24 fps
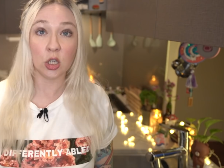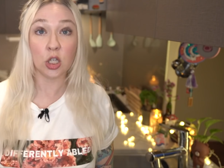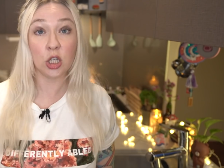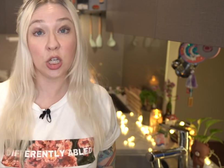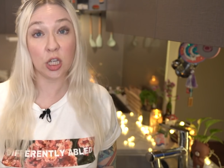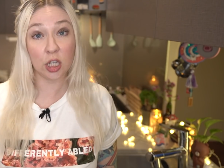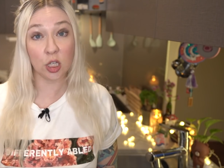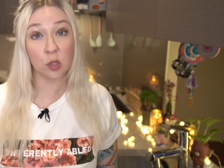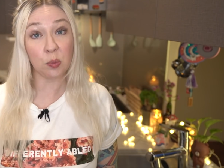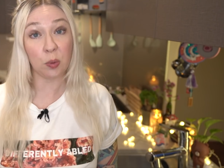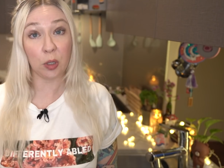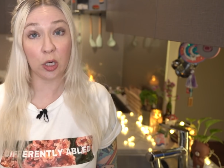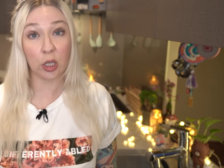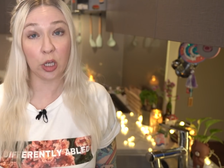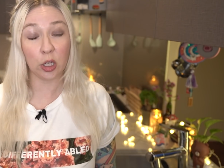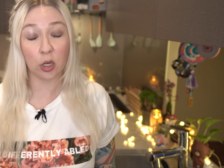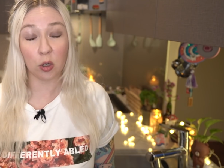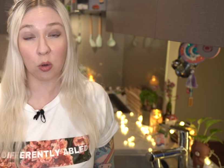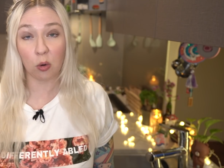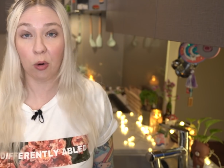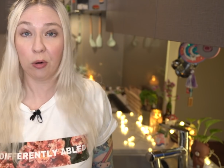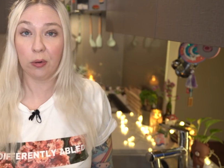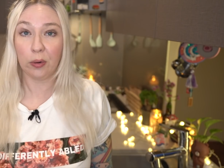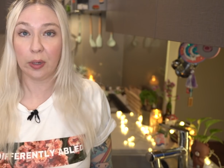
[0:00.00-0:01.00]
She is pretty good
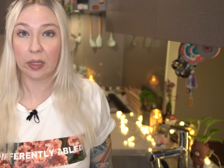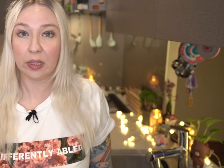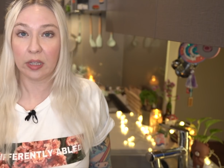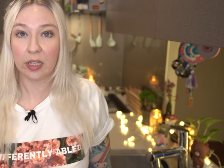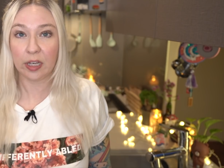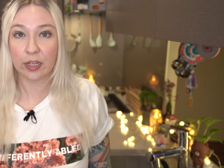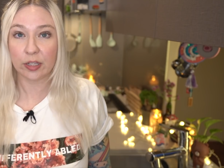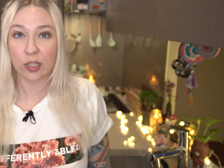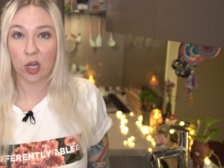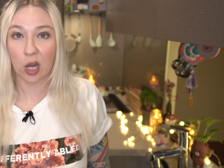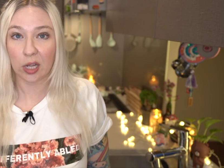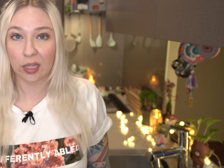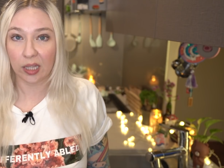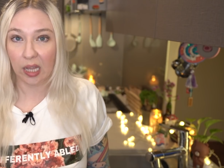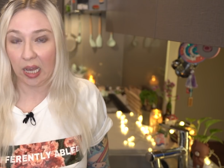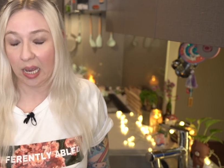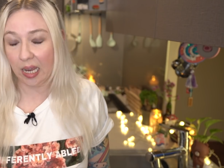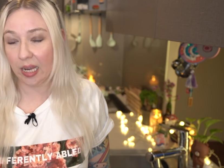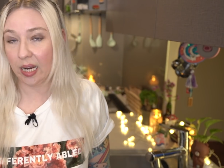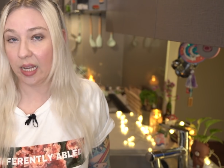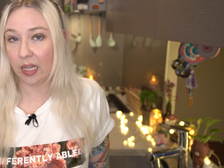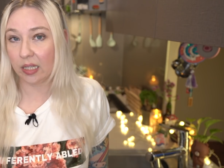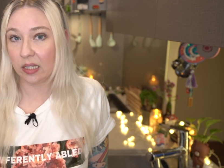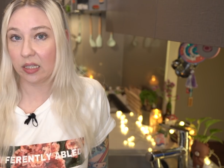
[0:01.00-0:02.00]
at ordering things
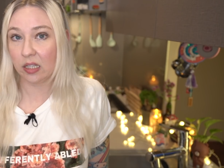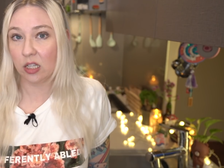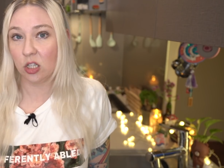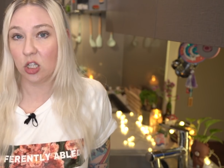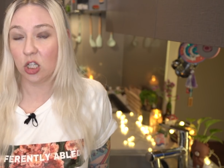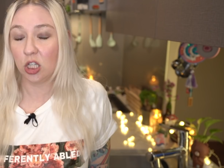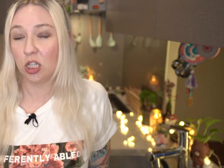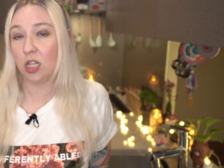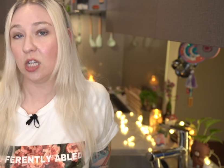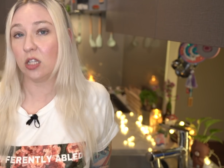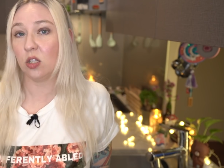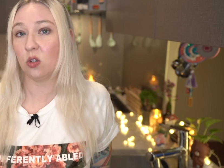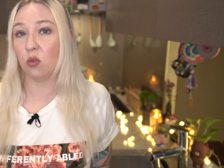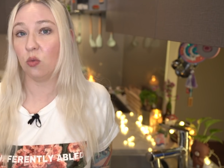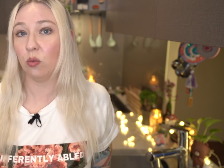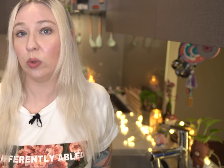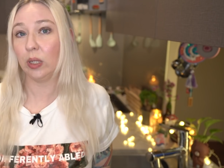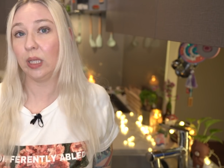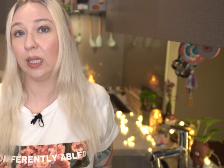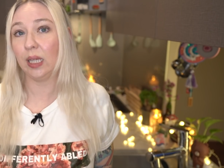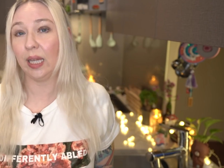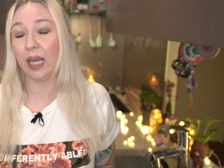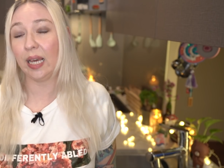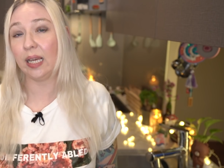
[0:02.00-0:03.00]
online and since she doesn't
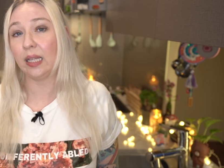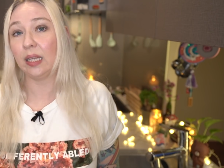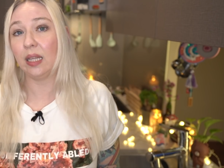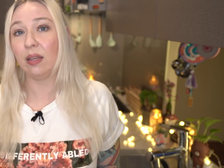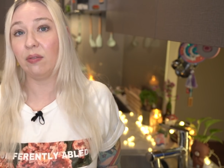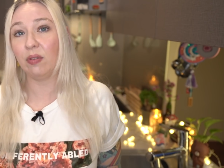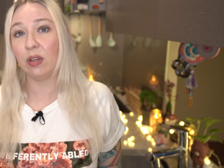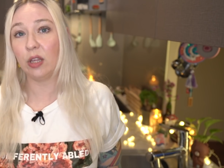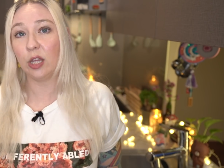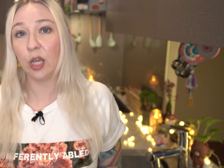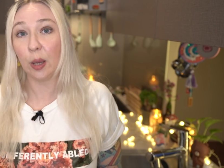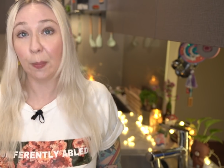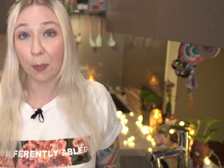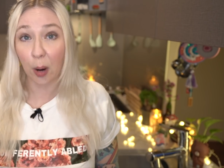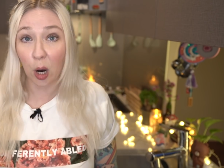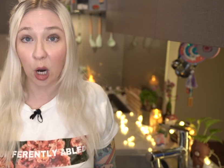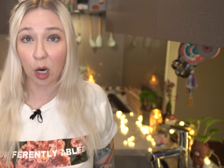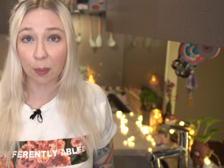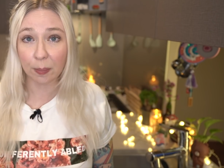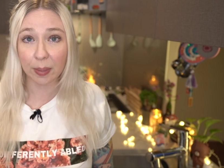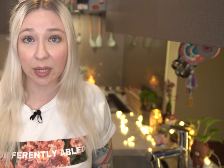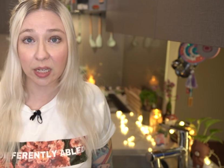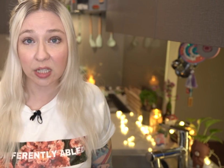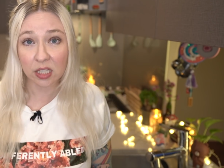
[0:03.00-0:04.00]
really like leaving the
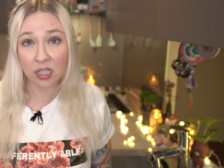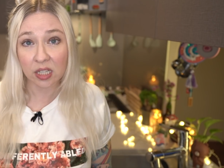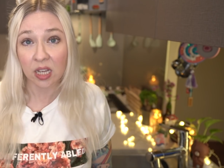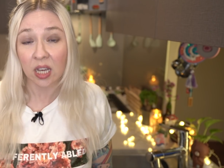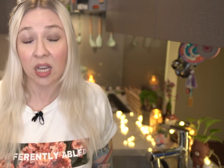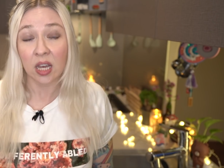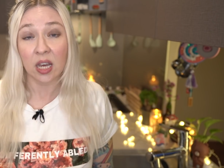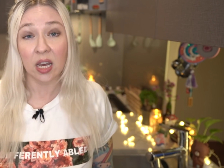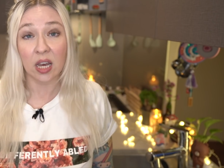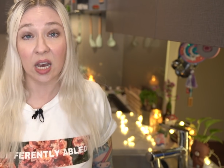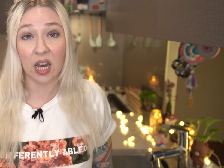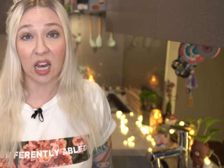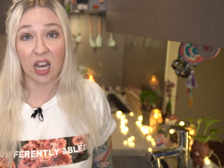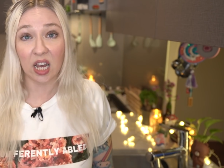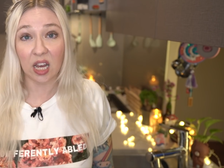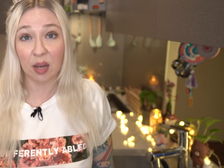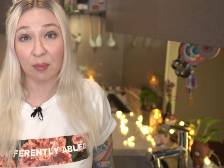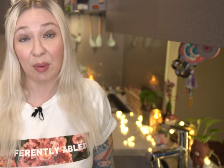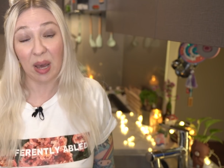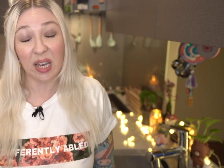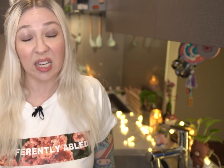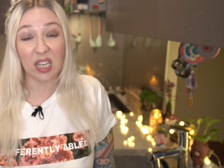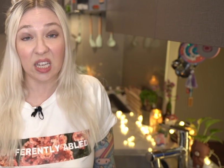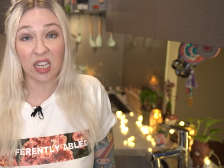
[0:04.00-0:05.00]
apartment,
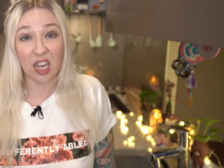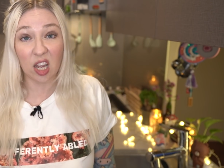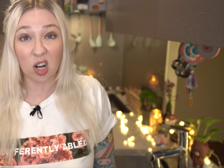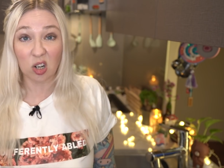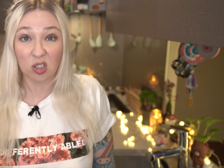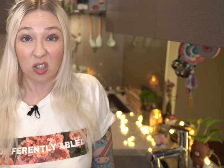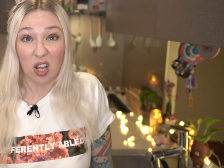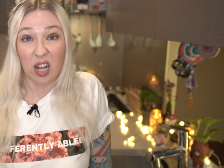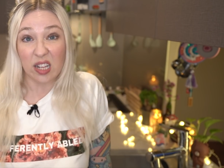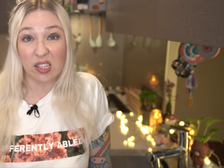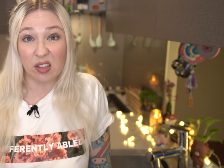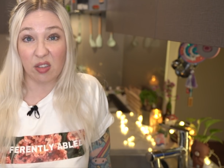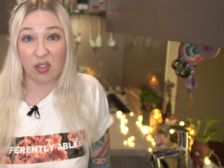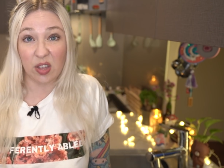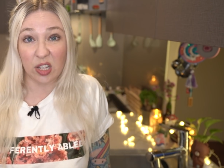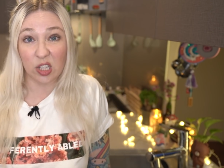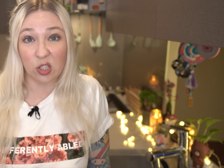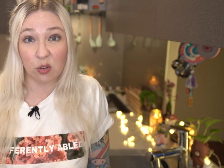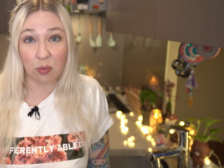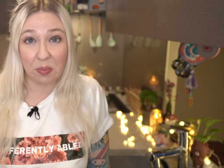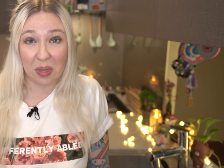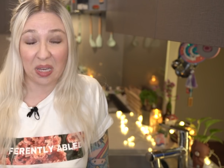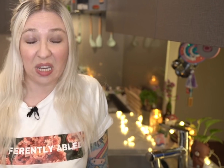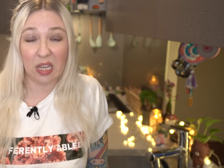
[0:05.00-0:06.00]
um, I can get her lots of
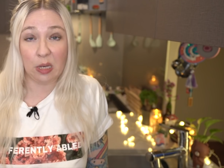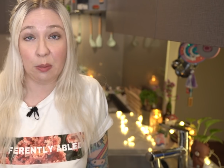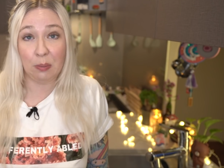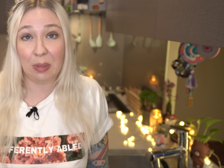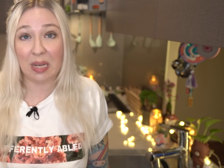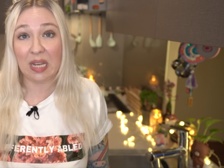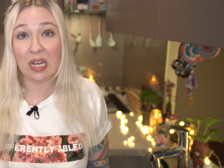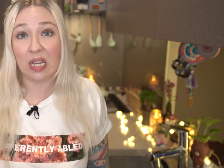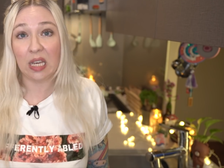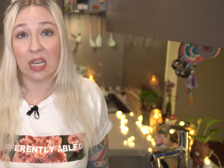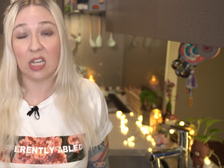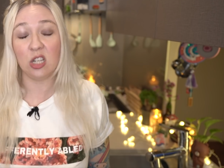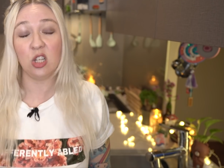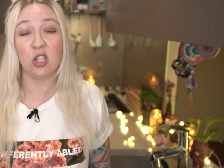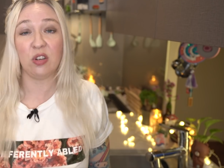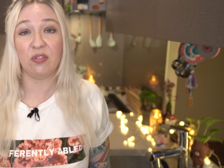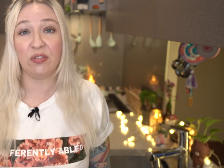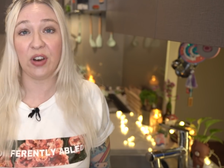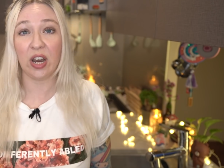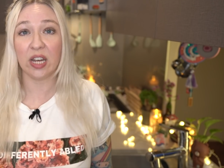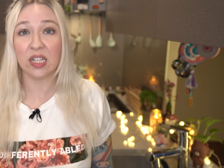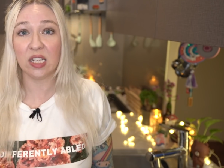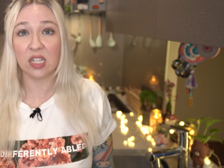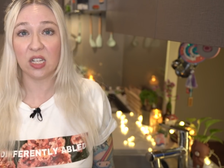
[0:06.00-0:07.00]
things from the convenience and she
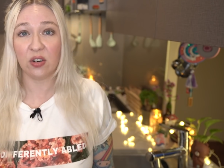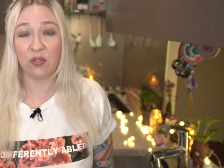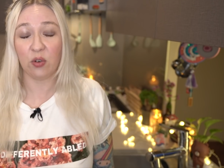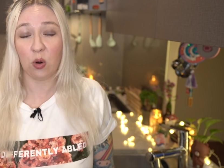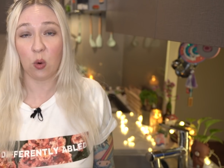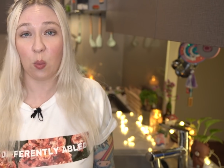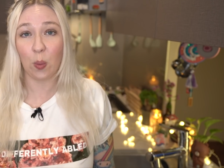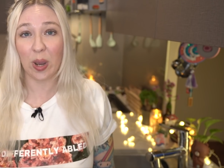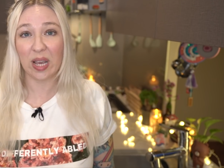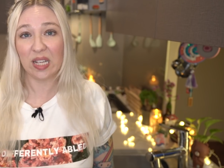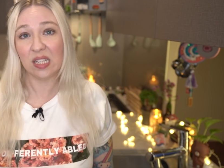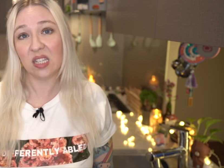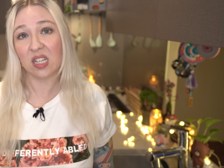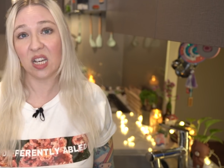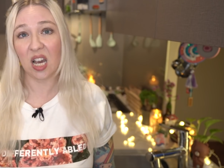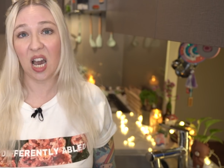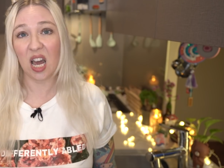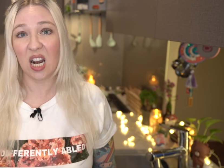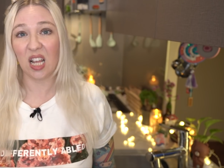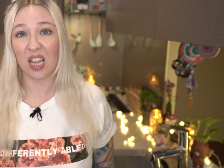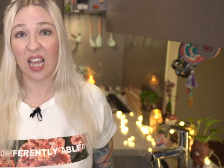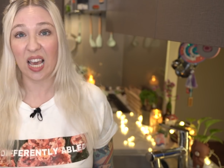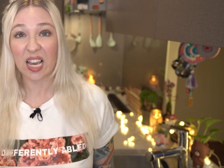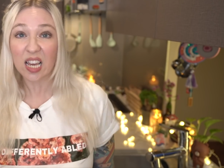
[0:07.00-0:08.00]
finds different ways to
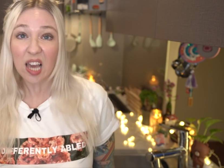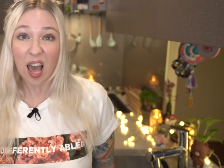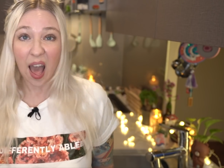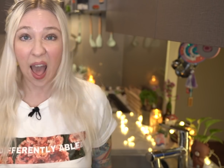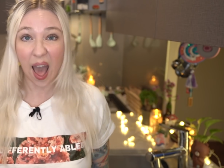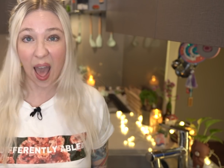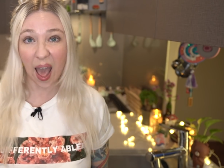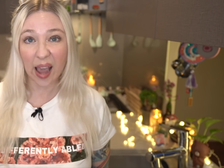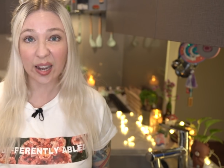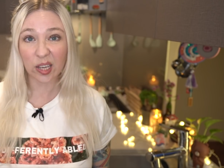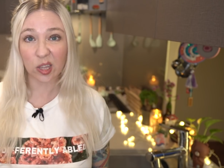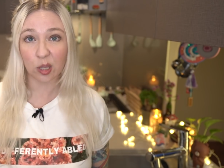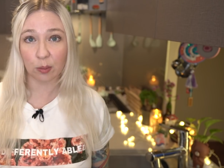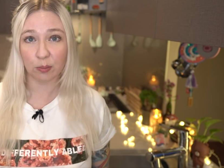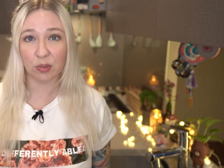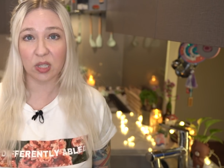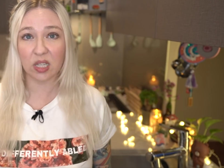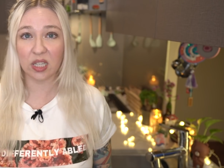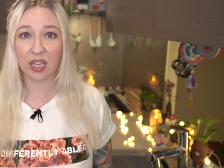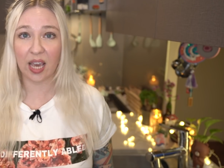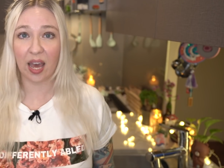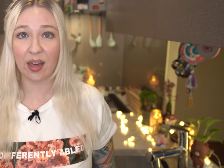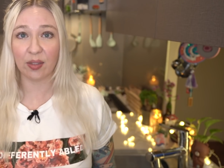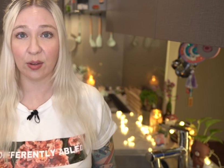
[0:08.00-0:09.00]
kind of like hack them
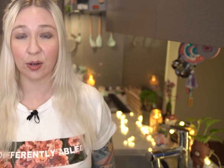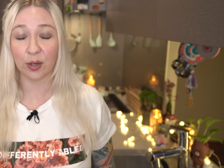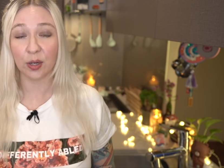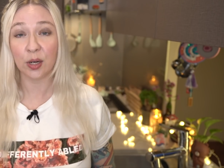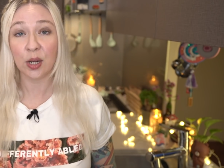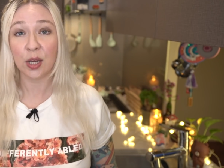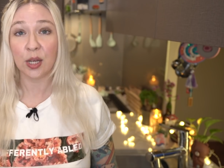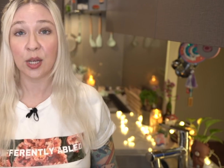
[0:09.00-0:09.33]
together.